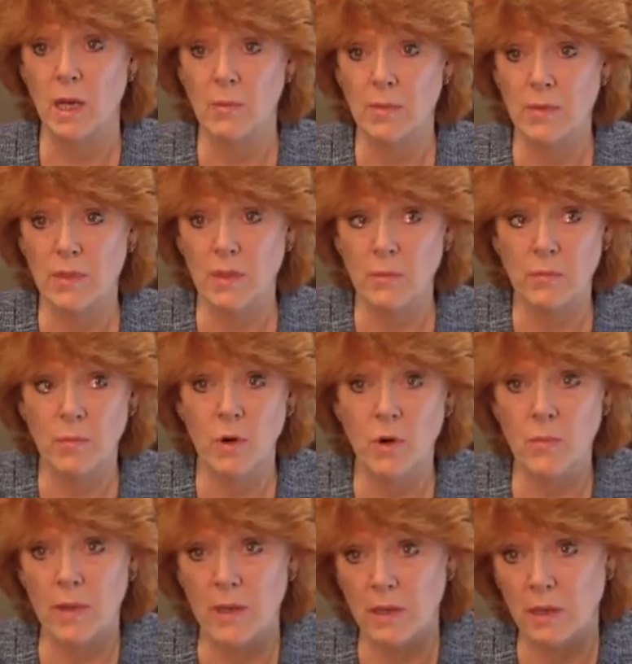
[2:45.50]
But the
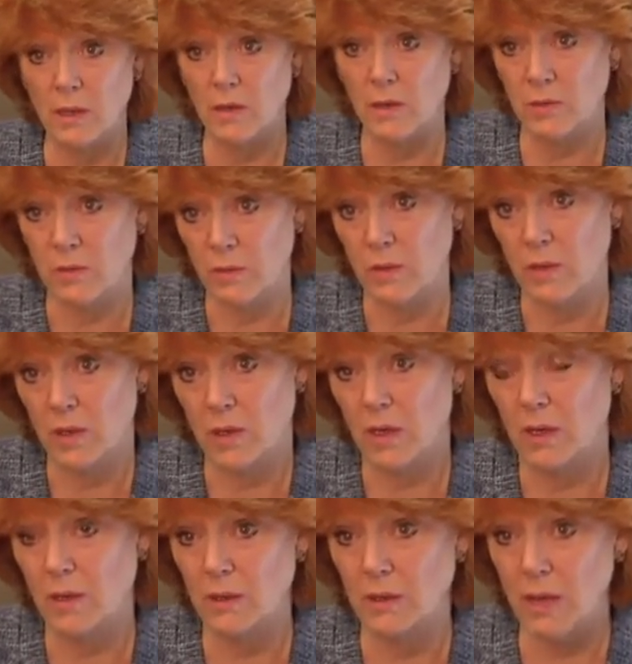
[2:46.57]
moment you
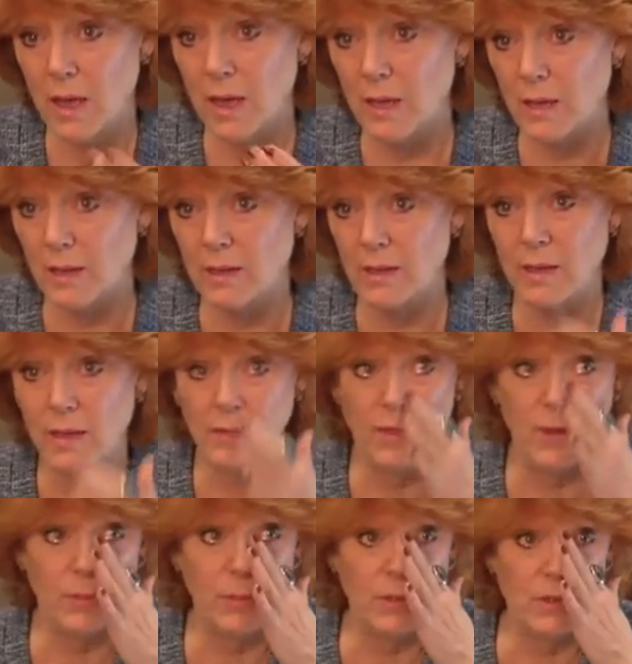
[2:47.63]
align
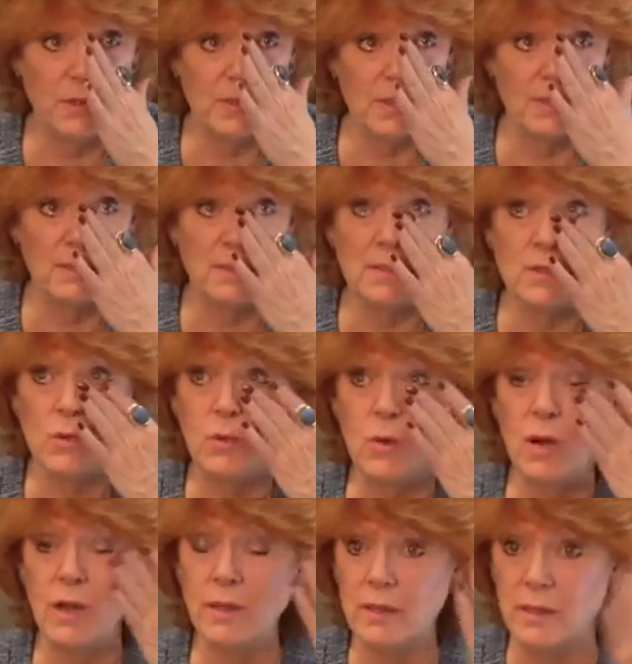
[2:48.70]
the person's
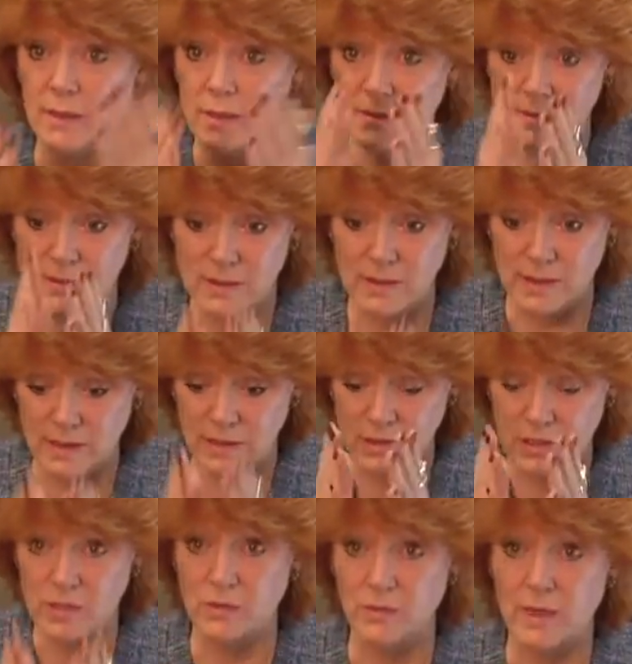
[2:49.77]
qualities
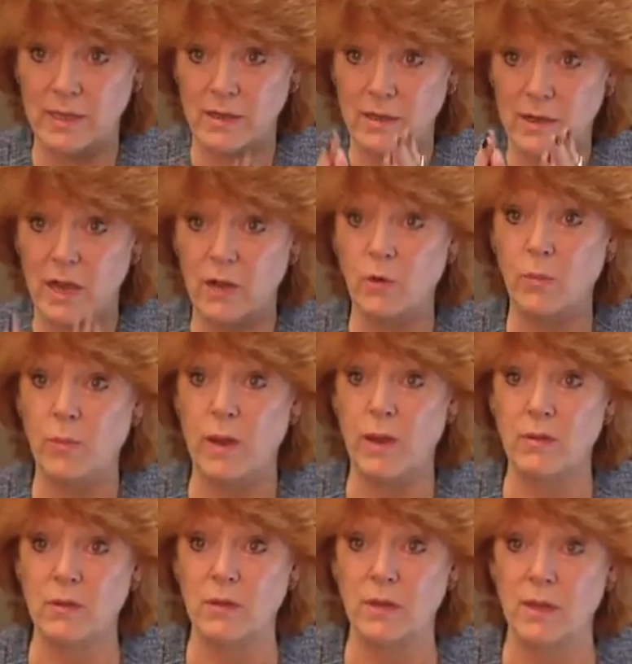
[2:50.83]
into, like a
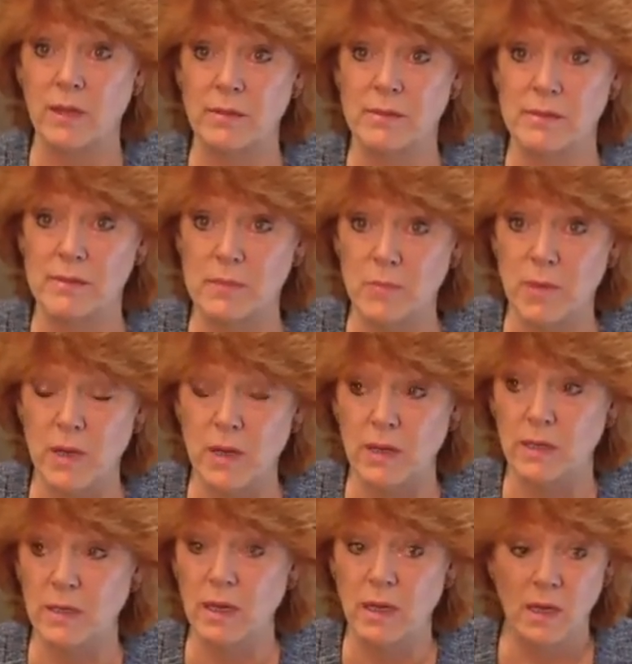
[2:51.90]
chiropractor lines a
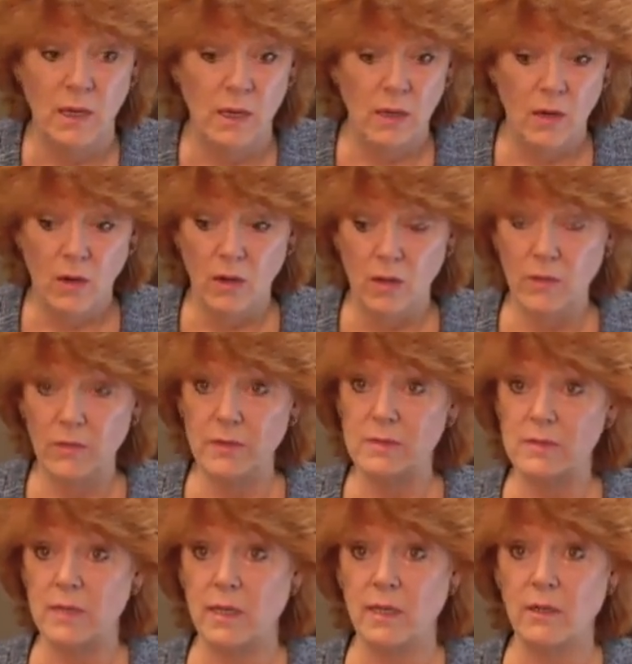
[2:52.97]
spine, all
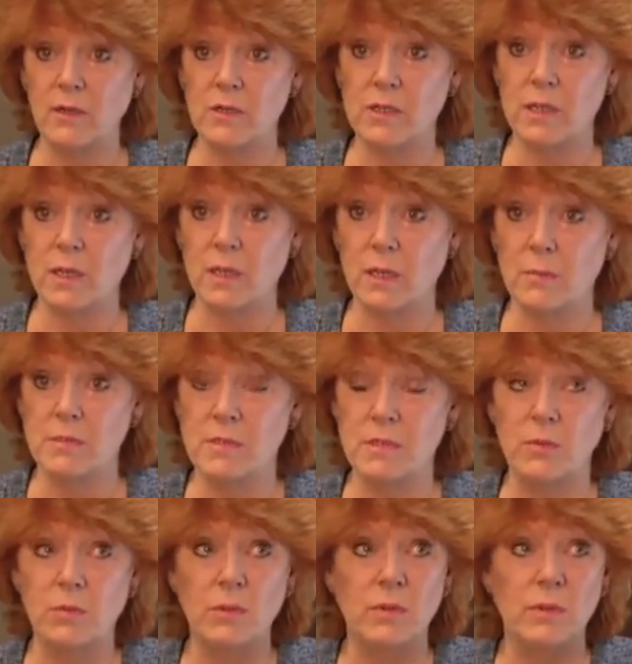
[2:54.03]
this energy comes
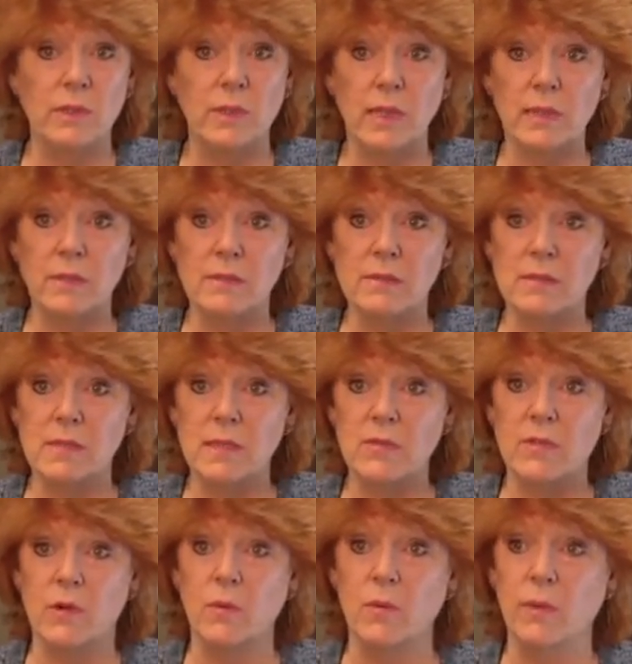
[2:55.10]
through and they can see
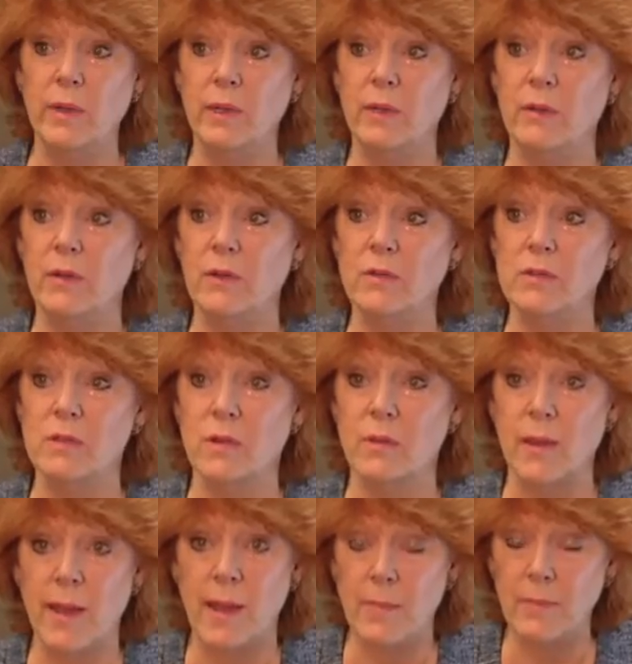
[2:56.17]
their win, and they're so
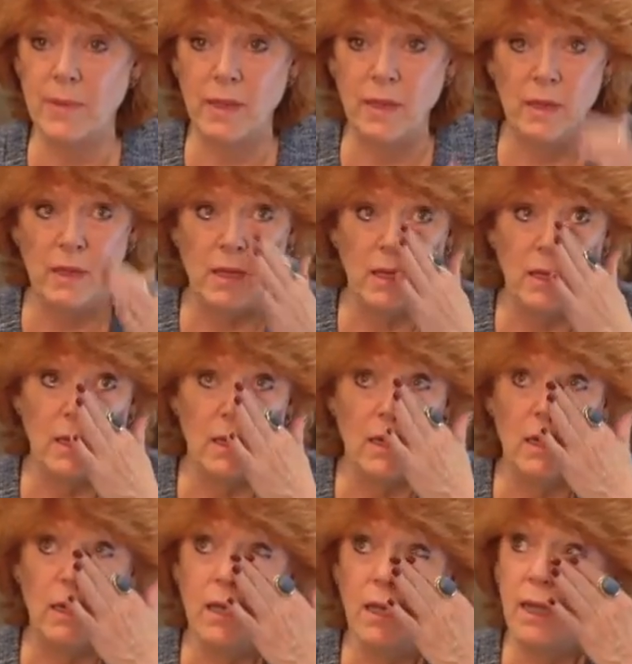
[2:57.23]
happy
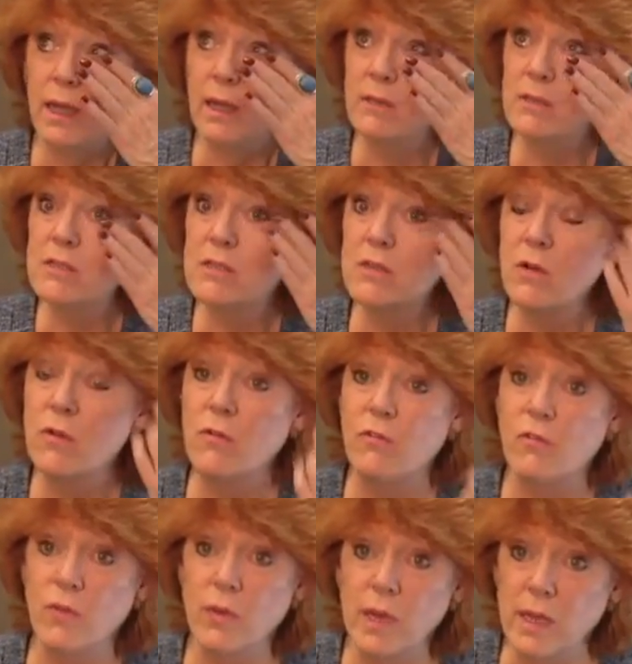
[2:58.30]
and so
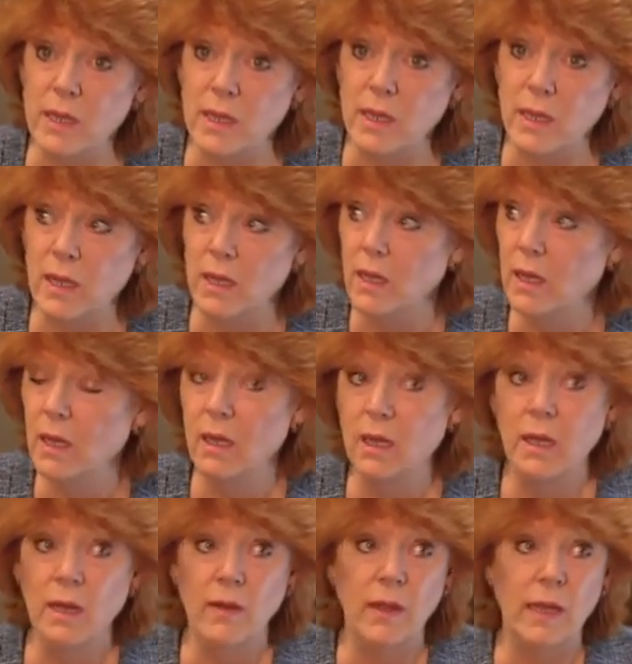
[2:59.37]
free.
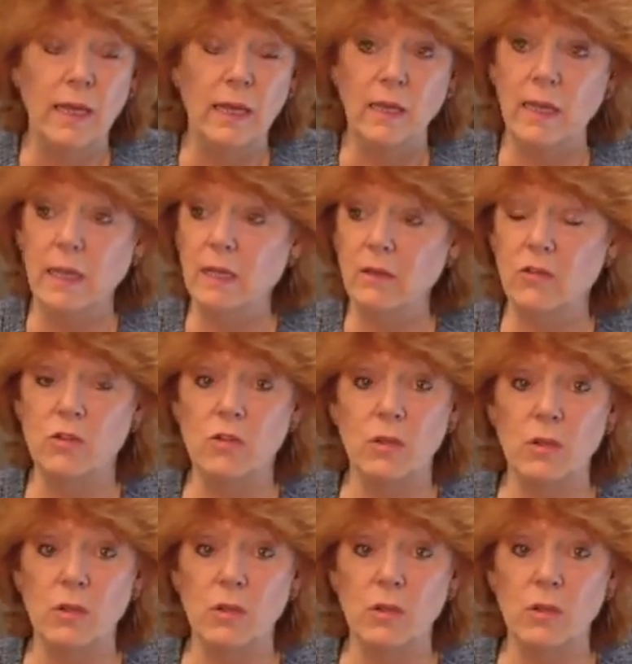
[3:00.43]
It's